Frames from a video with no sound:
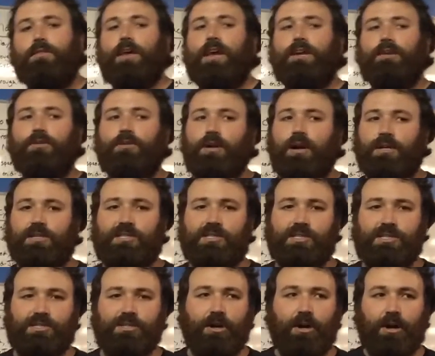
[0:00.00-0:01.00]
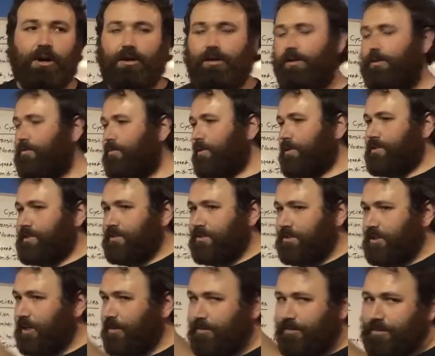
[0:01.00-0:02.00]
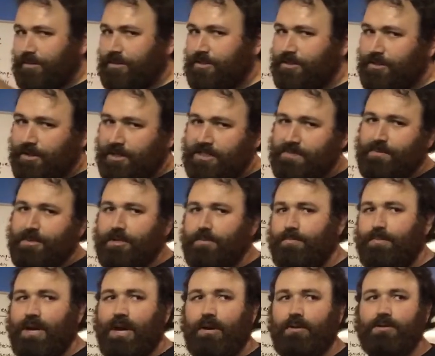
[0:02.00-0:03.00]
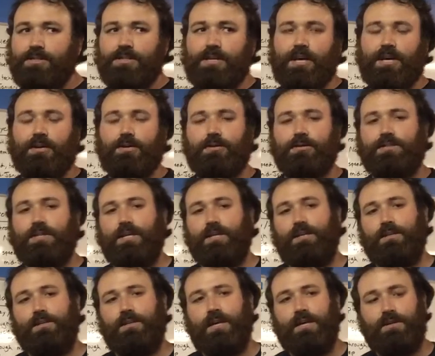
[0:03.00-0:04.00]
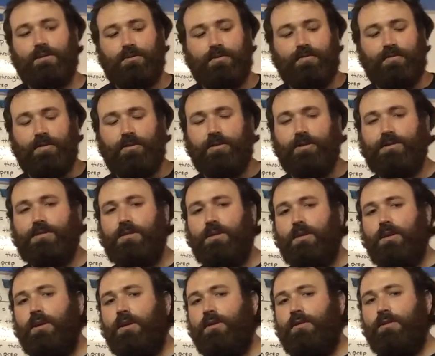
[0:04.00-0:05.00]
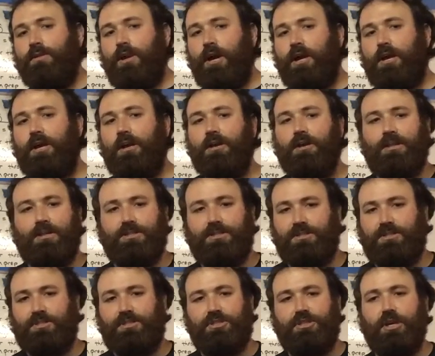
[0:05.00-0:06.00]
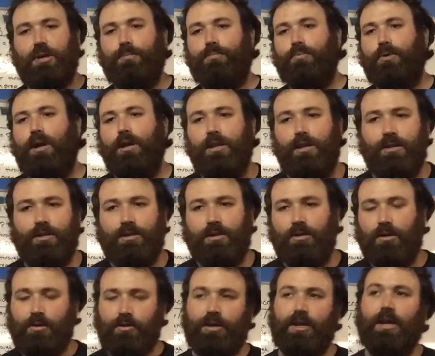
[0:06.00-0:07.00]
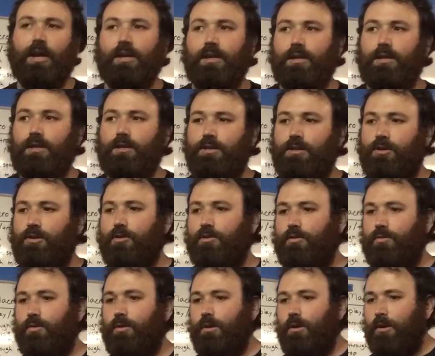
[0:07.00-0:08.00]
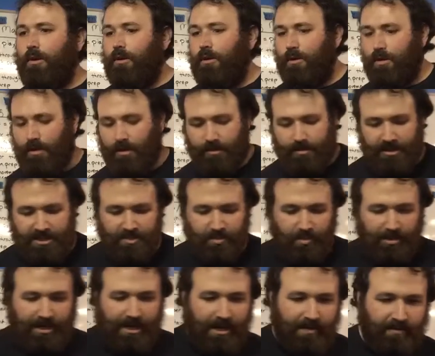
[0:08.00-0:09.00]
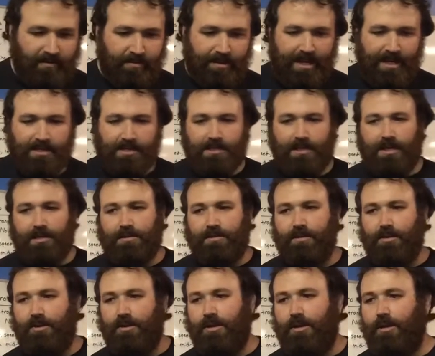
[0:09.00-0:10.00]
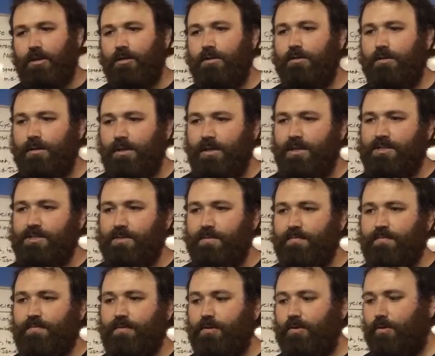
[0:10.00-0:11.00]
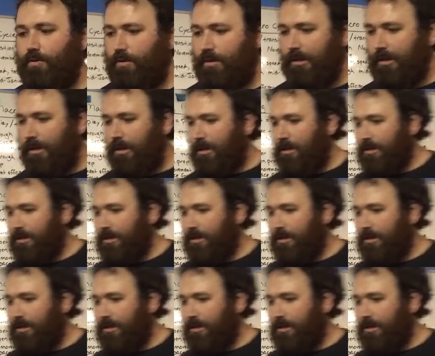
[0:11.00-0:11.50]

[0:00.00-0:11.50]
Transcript: They do not start, once they're done with their strength, speed, and power cycle and technical focus, they're not going to just jump right into, okay, I need to do this workout from 8 to 9:30, eat some food.